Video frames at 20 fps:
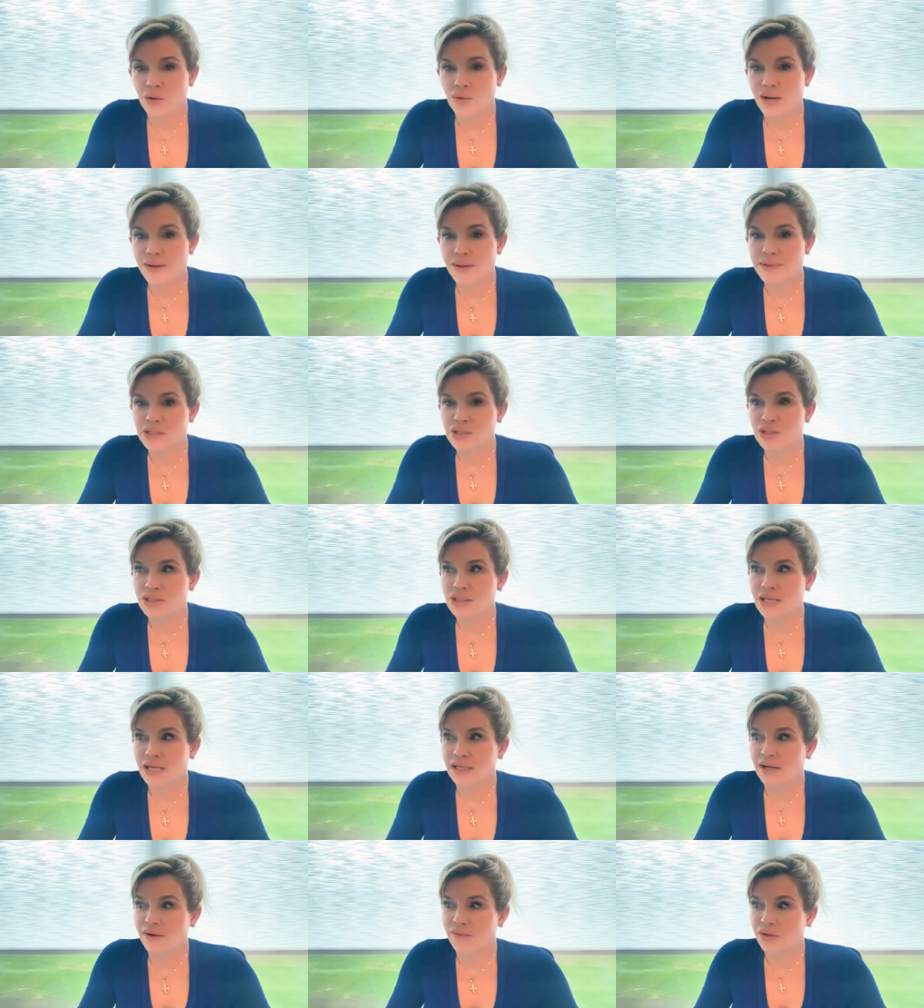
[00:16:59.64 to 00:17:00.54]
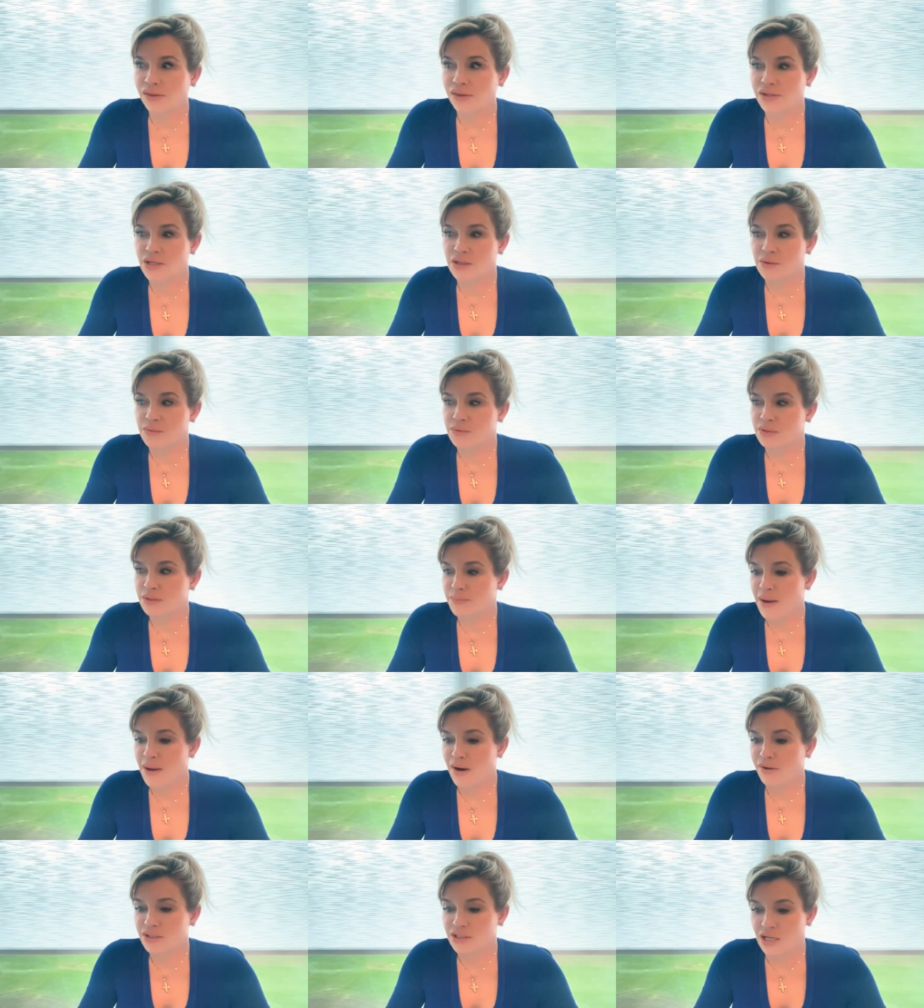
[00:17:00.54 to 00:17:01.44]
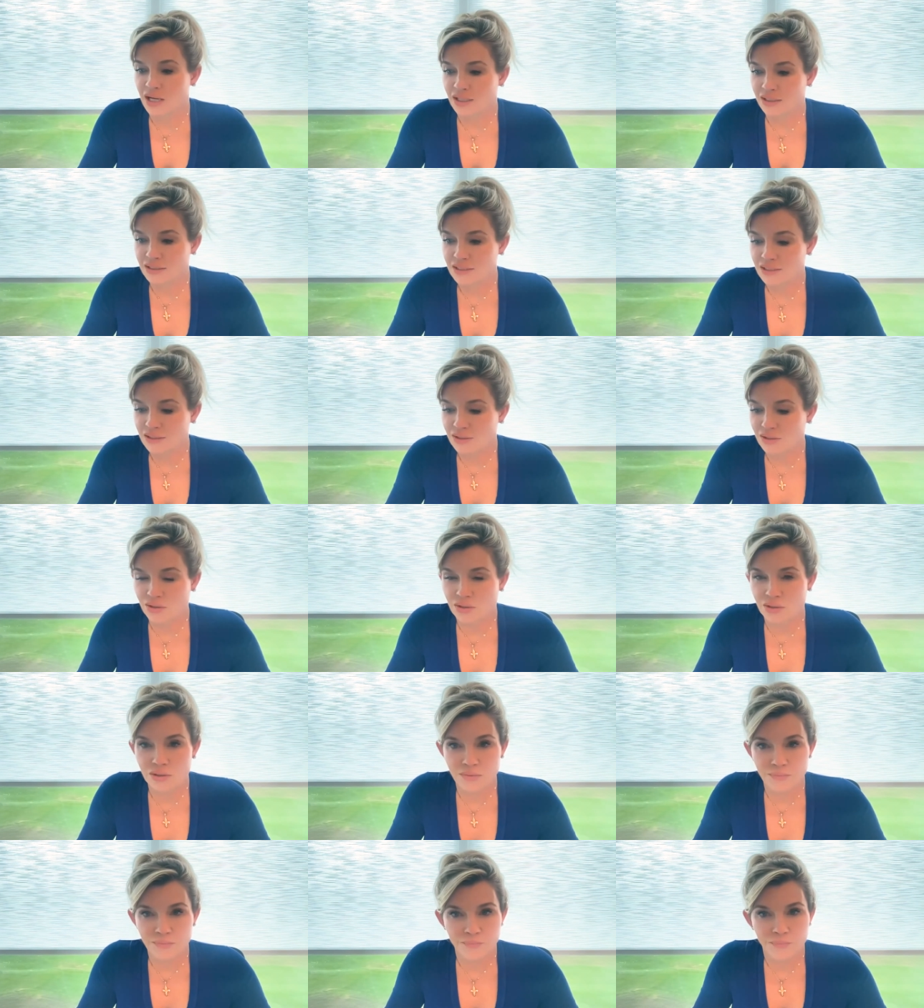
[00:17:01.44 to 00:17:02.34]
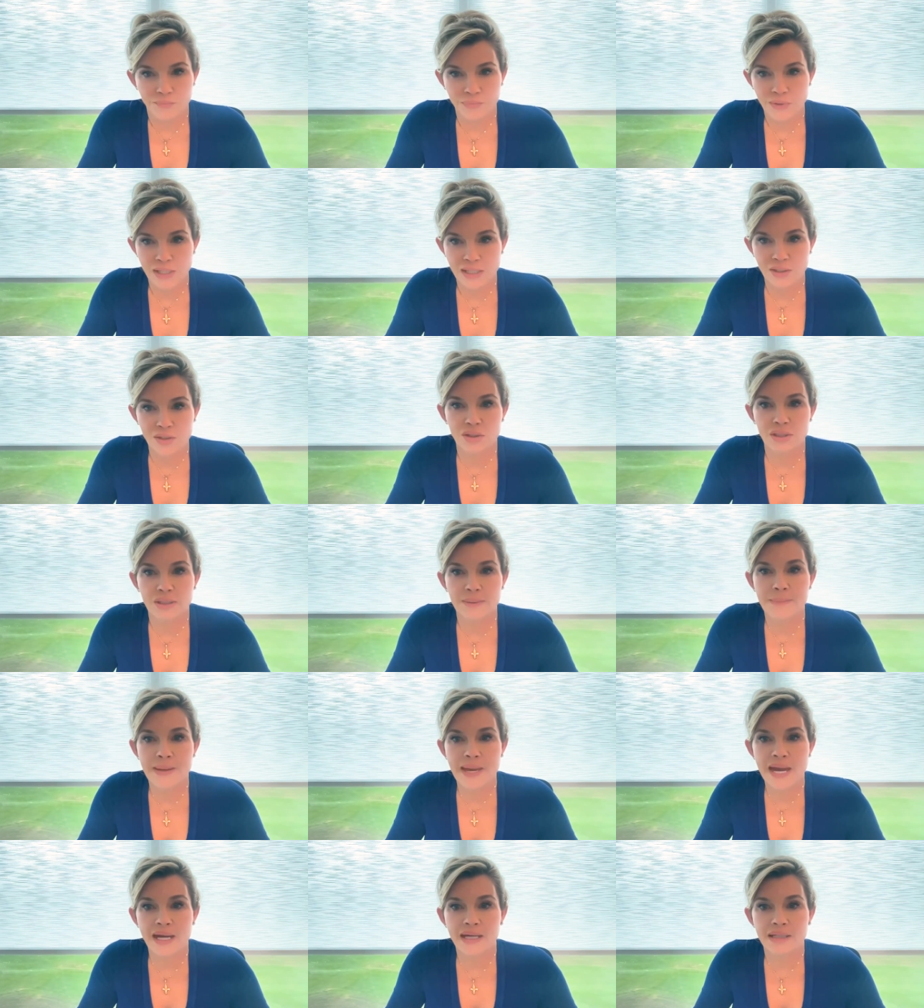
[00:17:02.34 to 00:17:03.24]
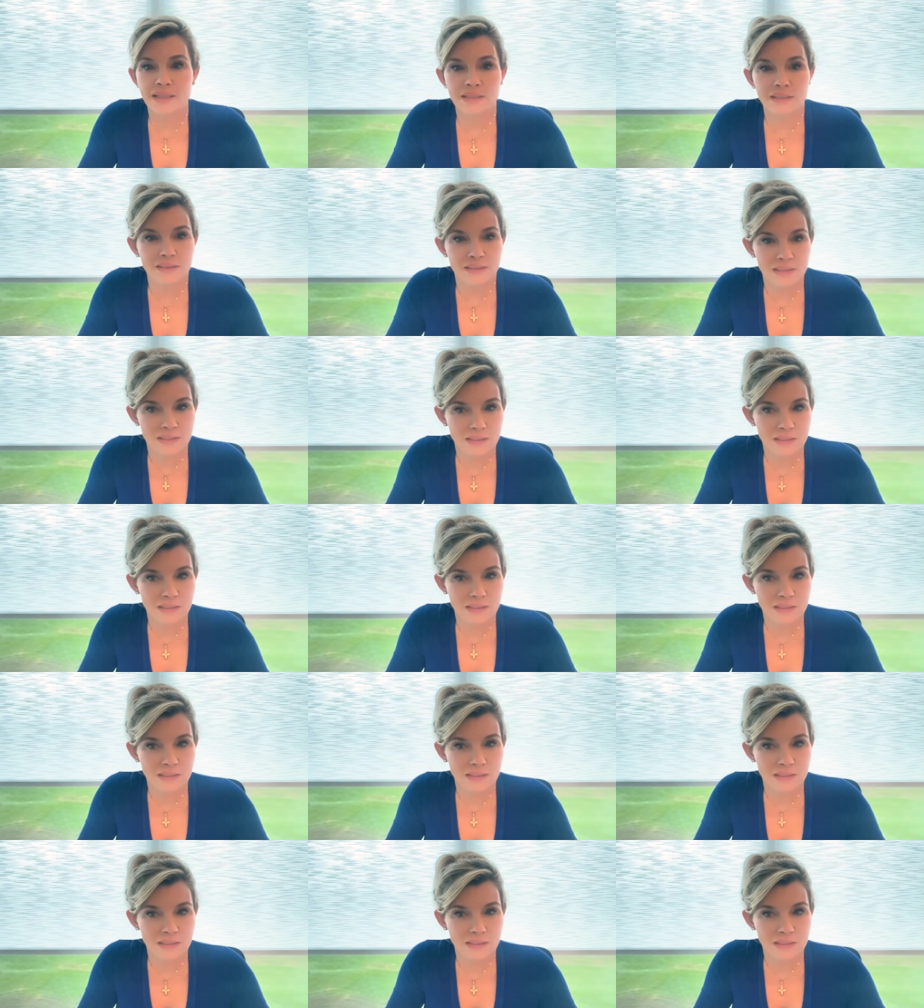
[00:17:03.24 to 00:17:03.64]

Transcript: I mean, just like everything, it was paradoxical. It had good and bad